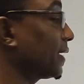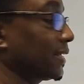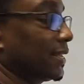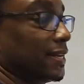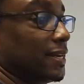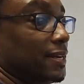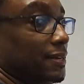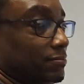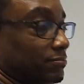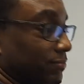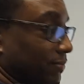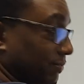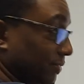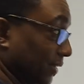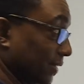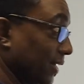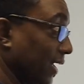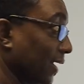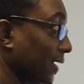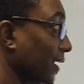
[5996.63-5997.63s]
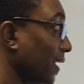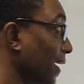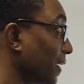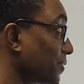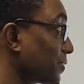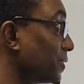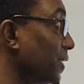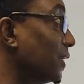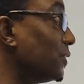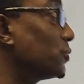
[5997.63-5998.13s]
again, we did that
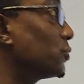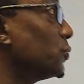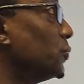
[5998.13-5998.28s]
last night